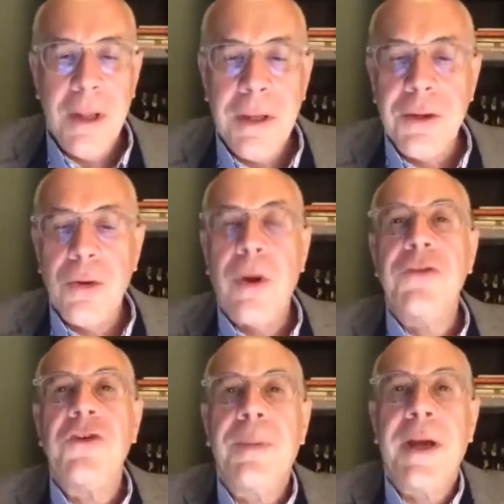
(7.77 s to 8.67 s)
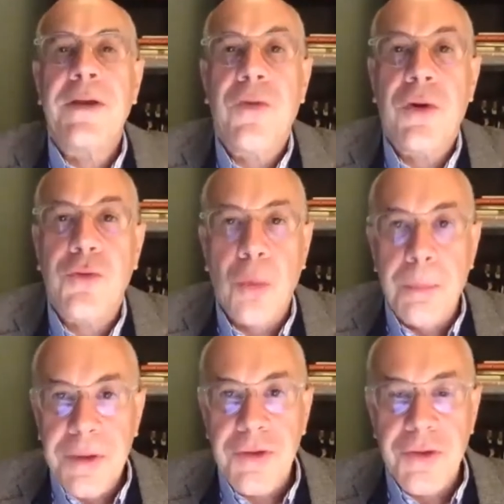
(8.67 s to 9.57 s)
to NJPAC's Virtual
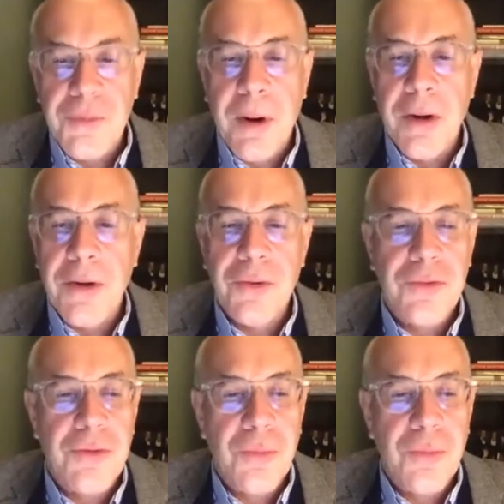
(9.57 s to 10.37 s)
Business Partners